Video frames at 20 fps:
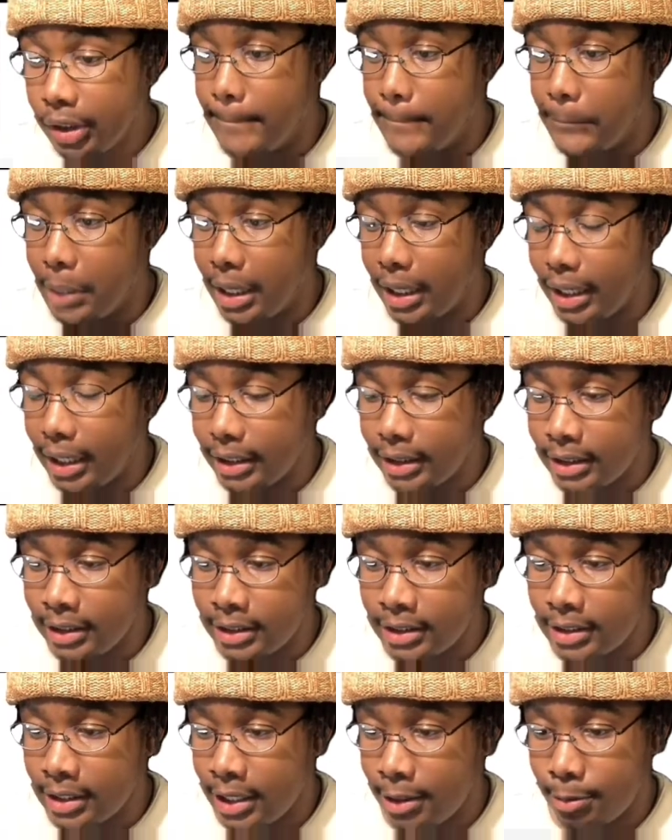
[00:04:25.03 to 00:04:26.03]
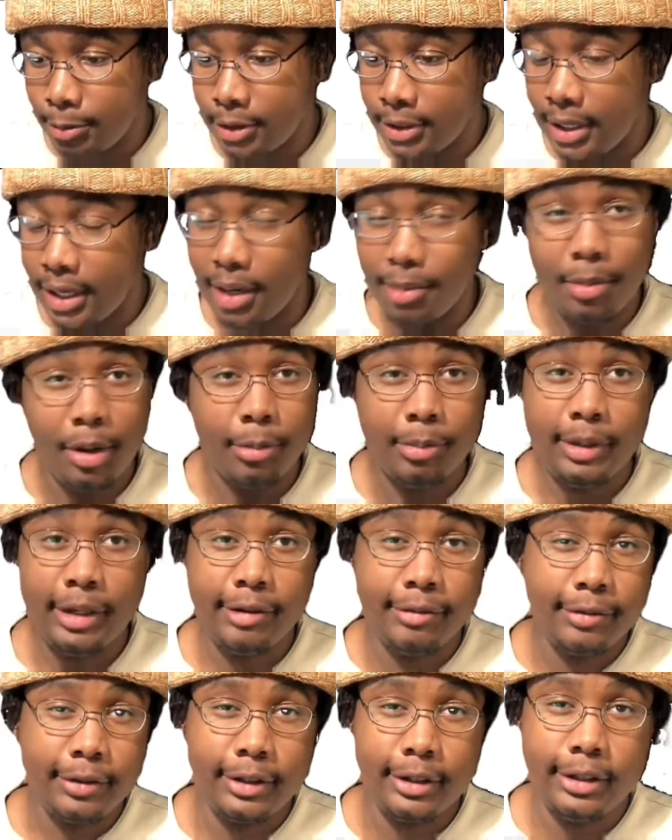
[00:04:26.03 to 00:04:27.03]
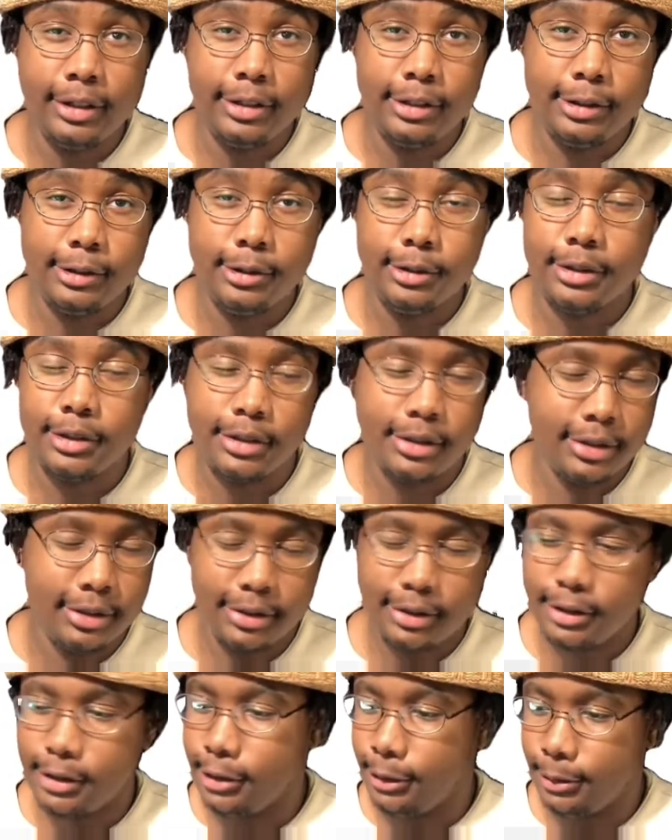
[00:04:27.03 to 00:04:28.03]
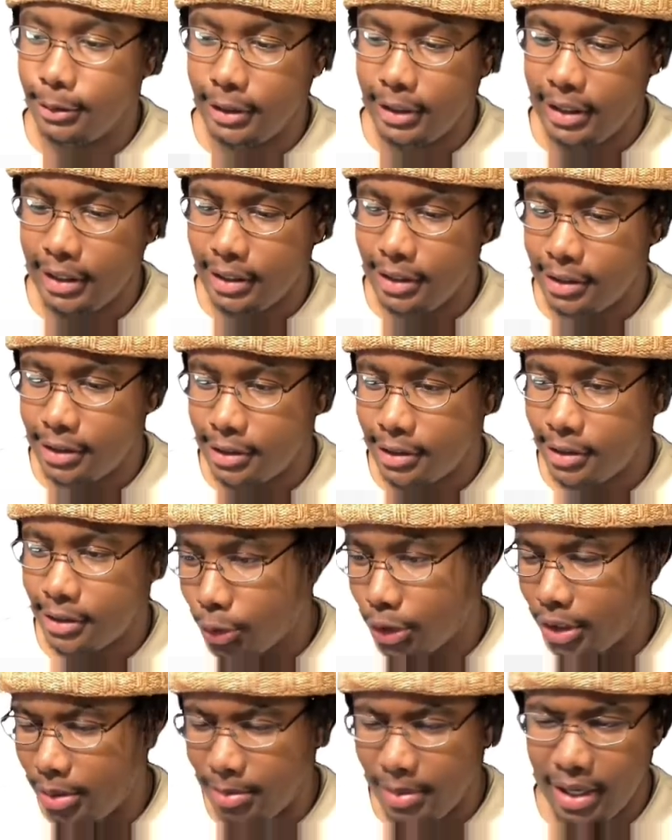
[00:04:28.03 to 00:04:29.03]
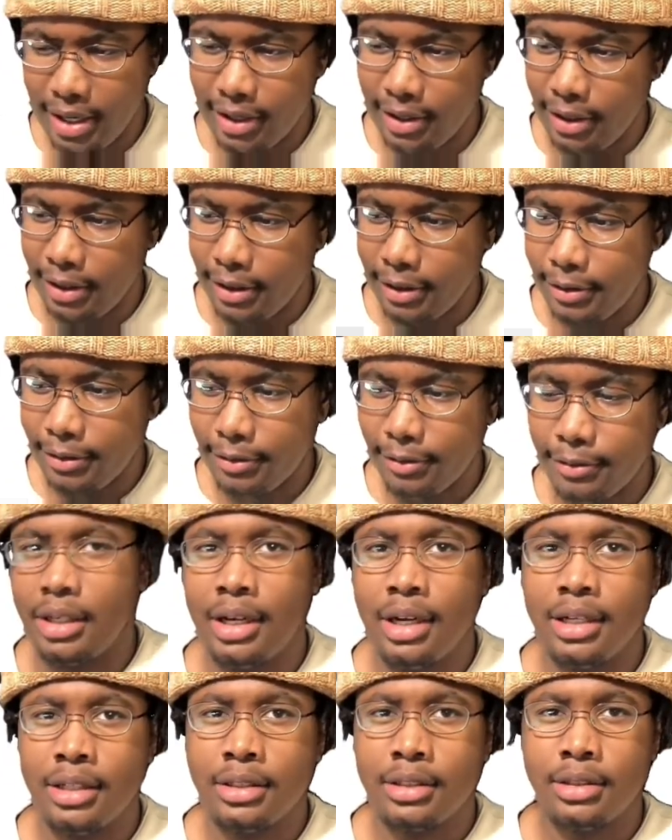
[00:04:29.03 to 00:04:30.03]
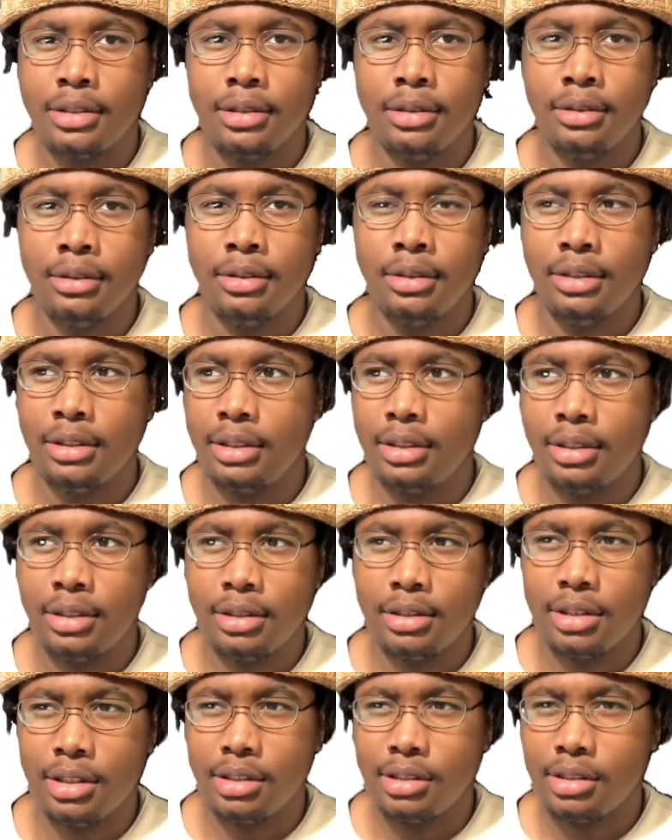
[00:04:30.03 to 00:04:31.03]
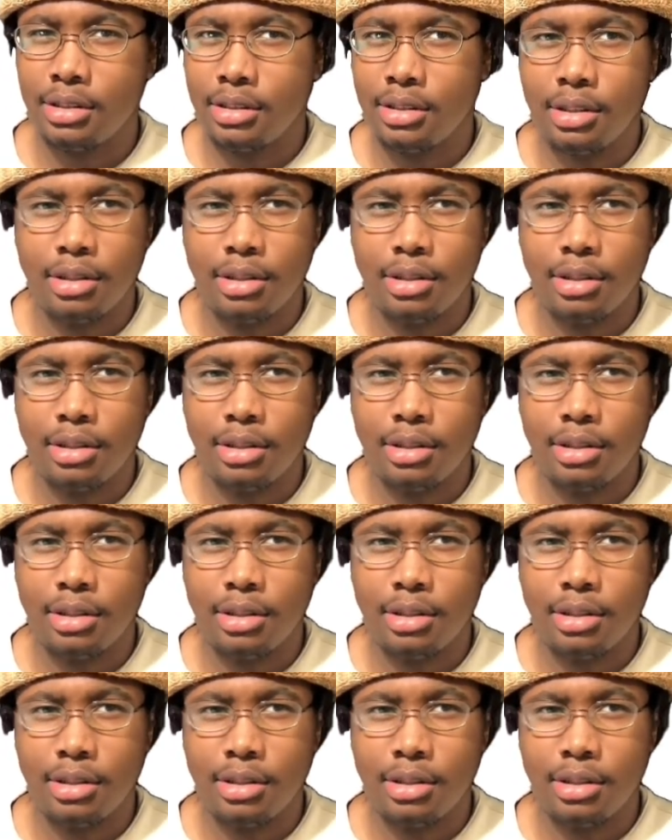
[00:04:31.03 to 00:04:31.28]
but at the same time I'm never gonna use this. It's so niche. What am I? Picasso? I think that's his name.